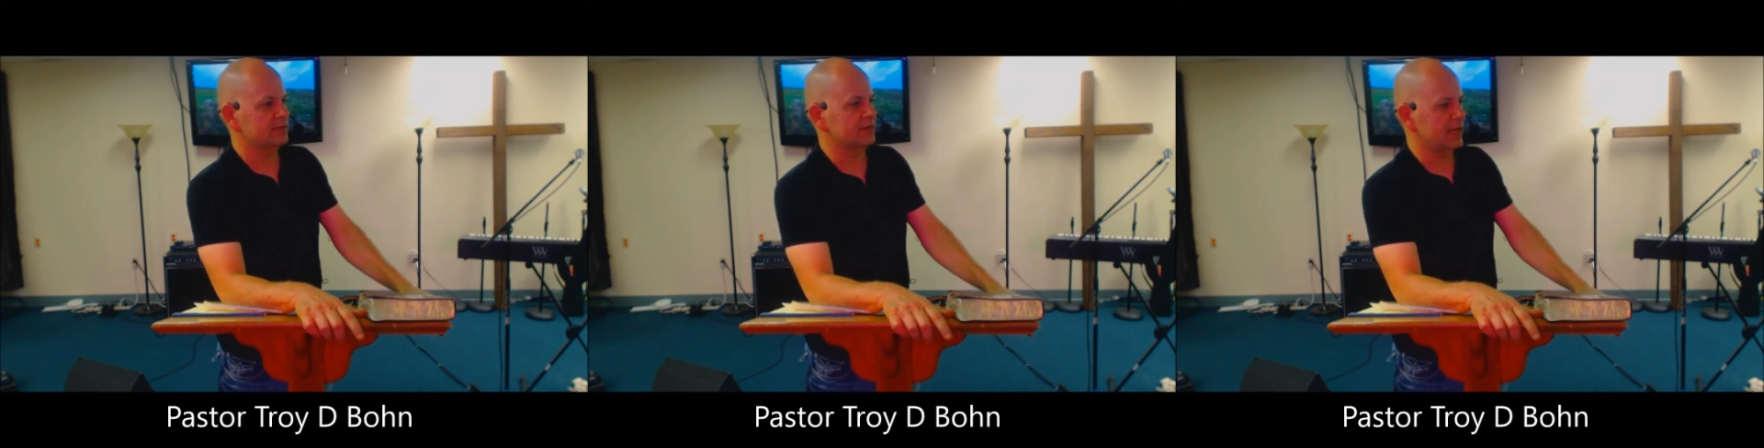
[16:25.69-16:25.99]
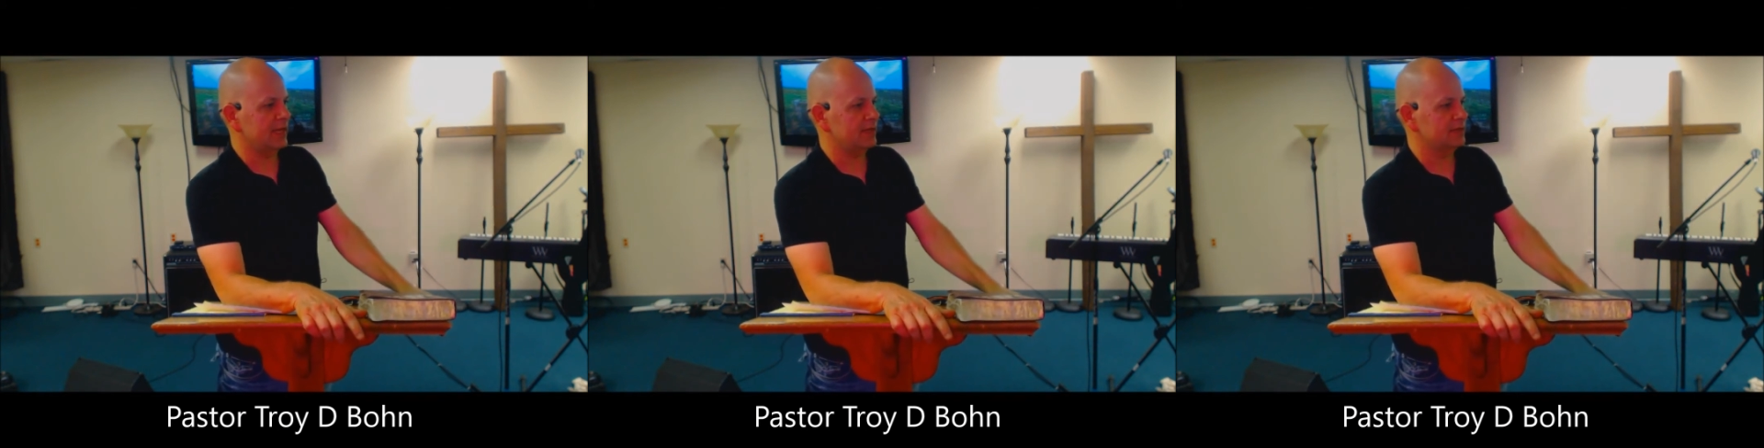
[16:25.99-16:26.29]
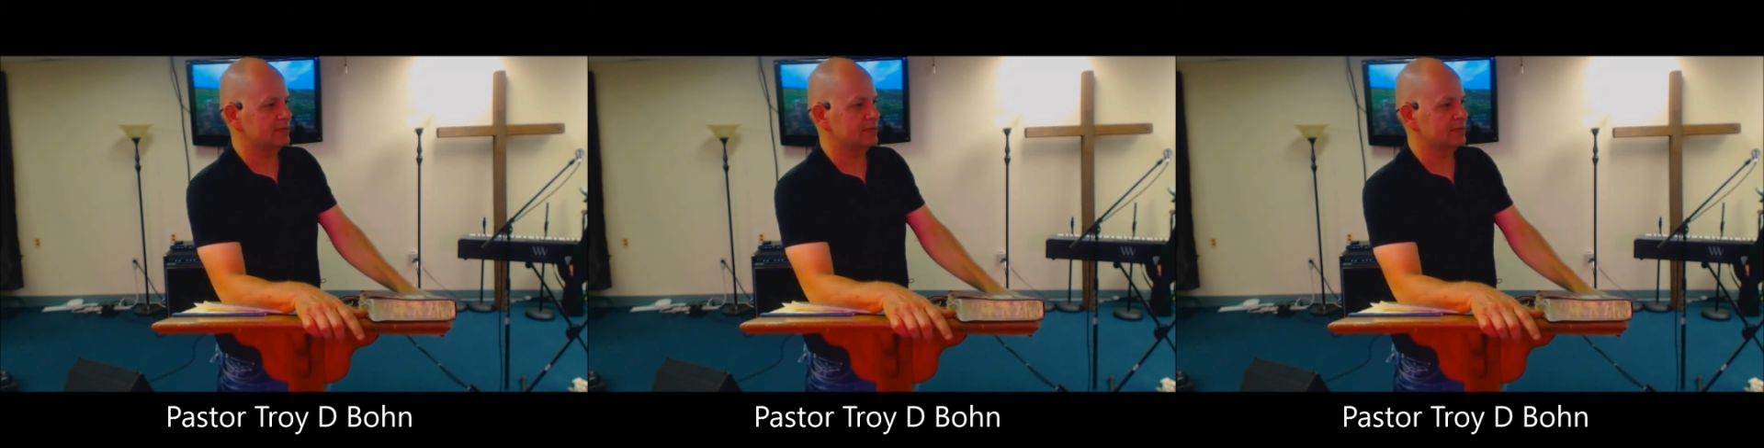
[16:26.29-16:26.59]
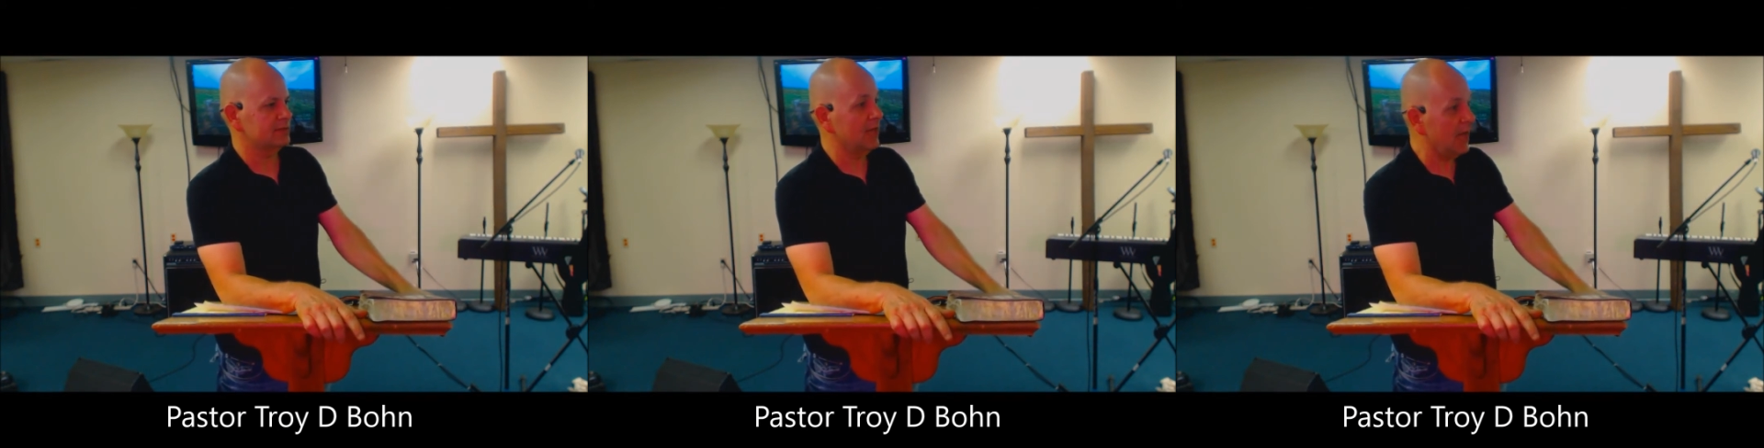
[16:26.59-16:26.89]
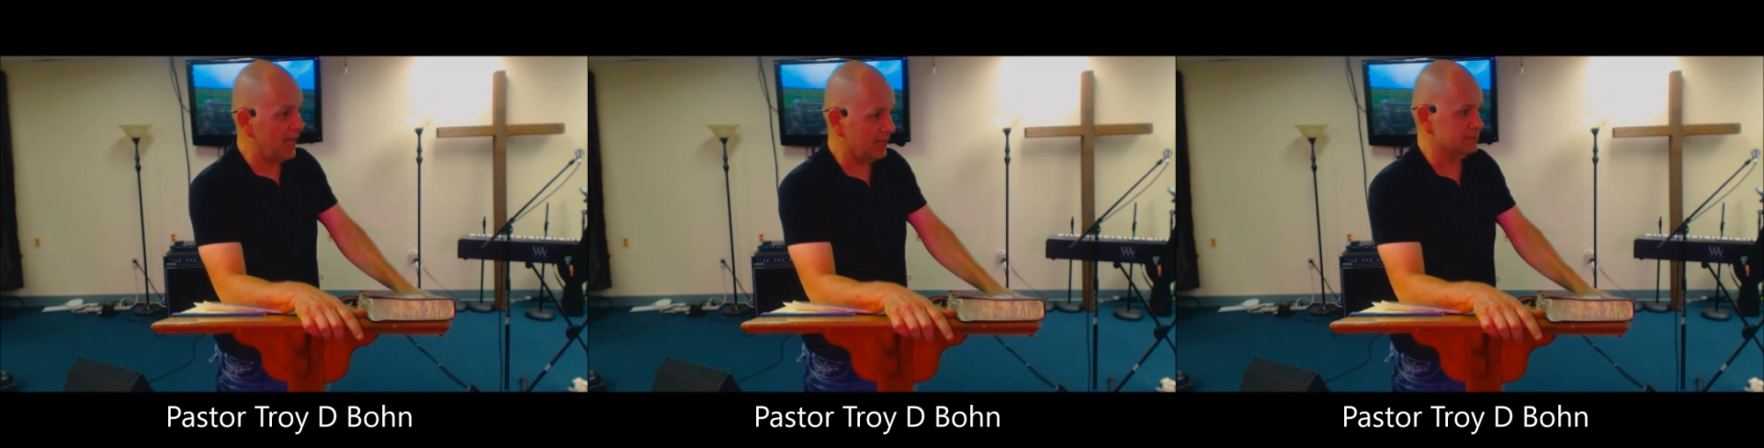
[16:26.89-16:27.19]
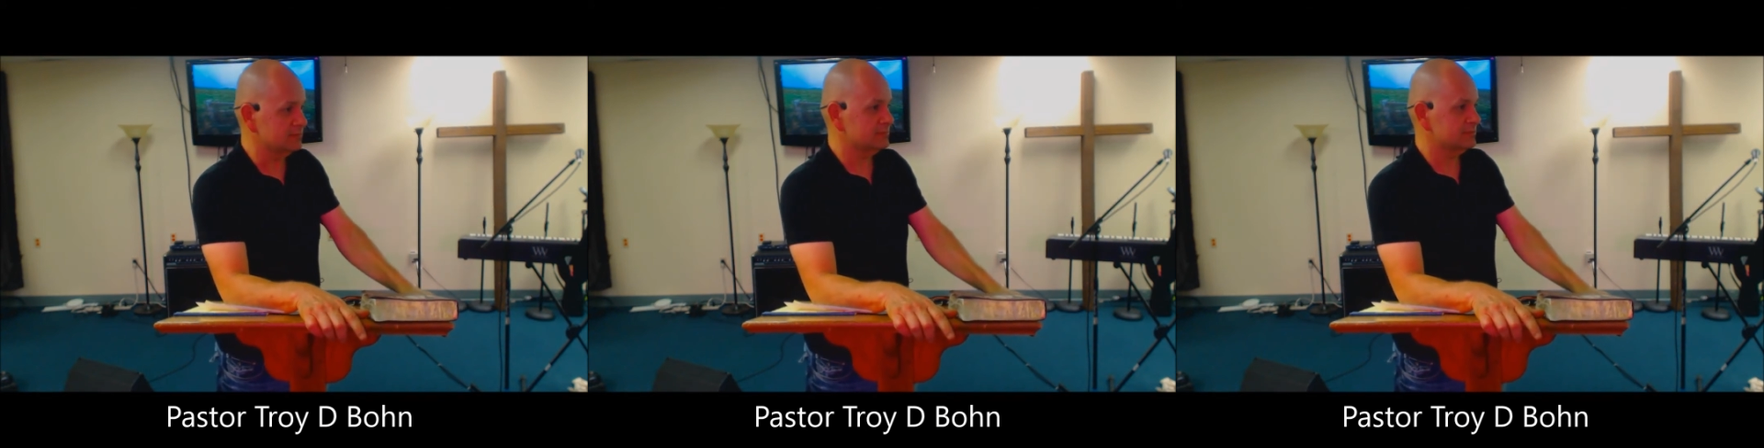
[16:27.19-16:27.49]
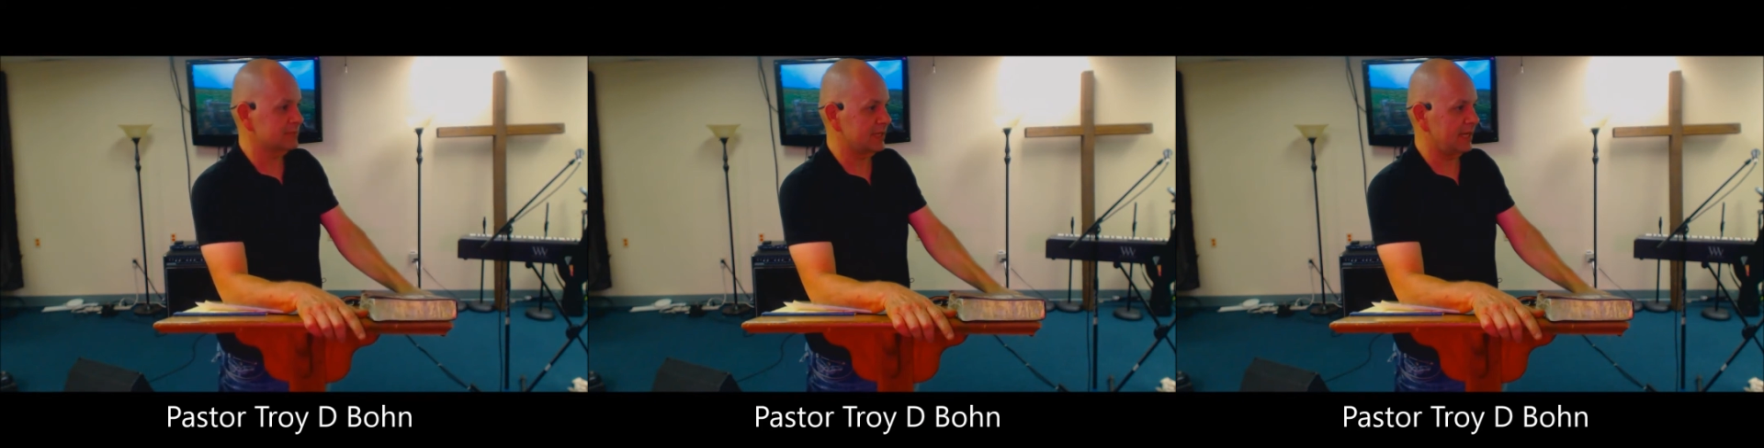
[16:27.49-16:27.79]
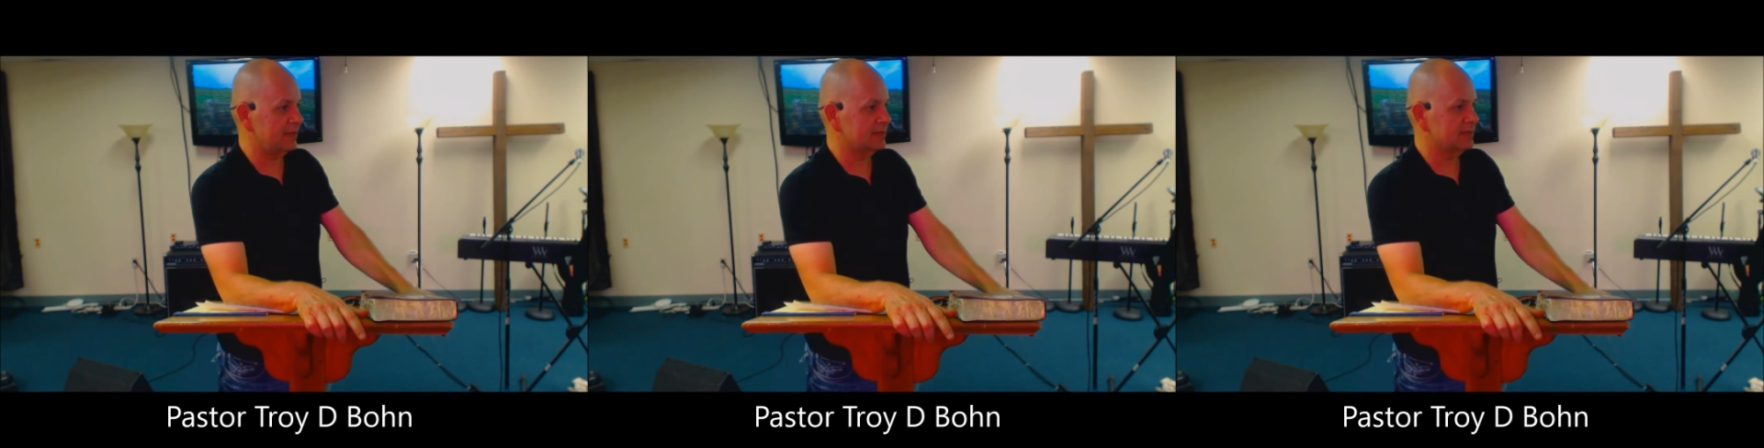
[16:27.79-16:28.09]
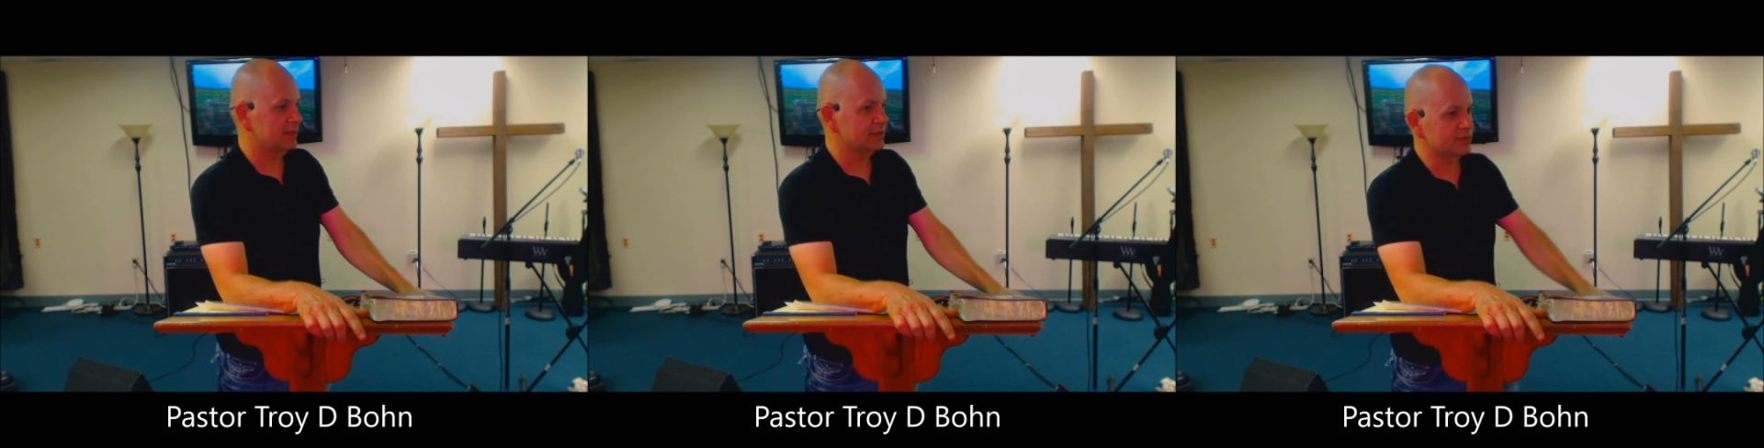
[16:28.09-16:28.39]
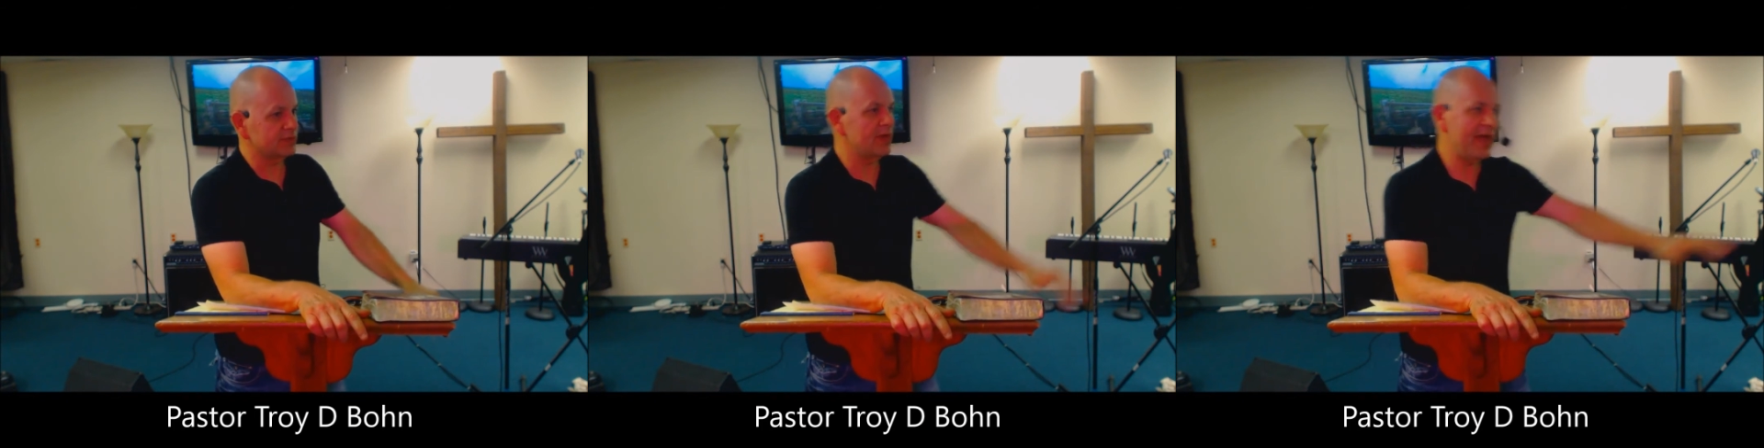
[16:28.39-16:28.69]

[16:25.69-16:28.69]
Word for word: Renee? None. Okay? So